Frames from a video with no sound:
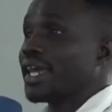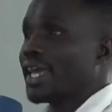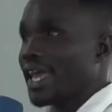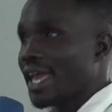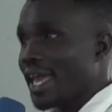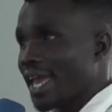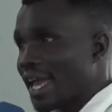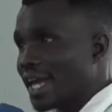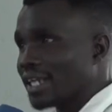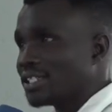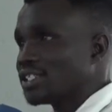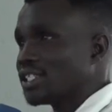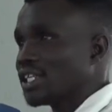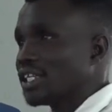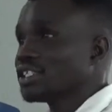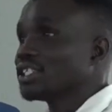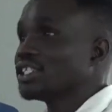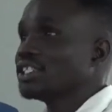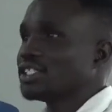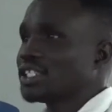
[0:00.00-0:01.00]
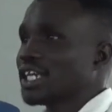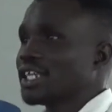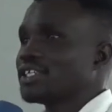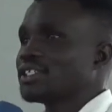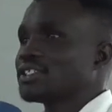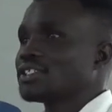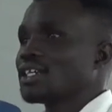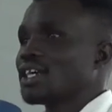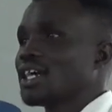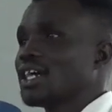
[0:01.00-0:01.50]
Airtel internet
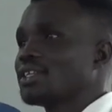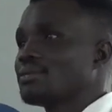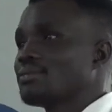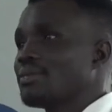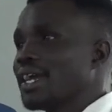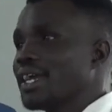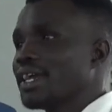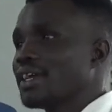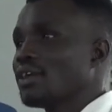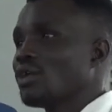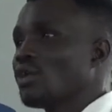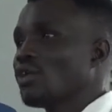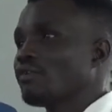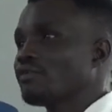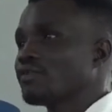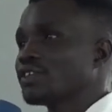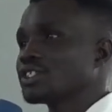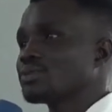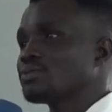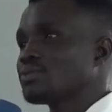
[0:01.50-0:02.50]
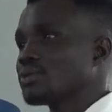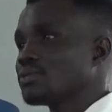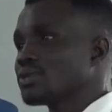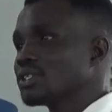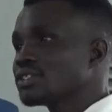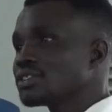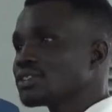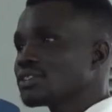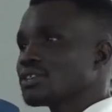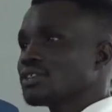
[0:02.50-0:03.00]
at my office
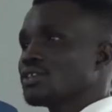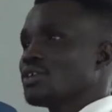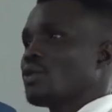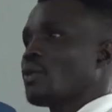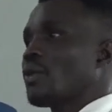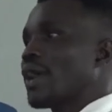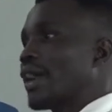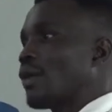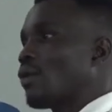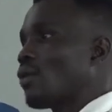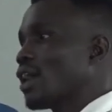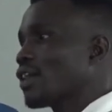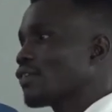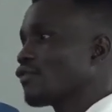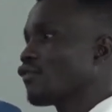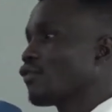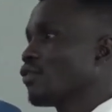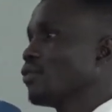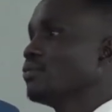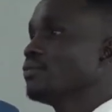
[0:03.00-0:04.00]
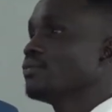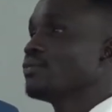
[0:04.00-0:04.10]
premise where I work from.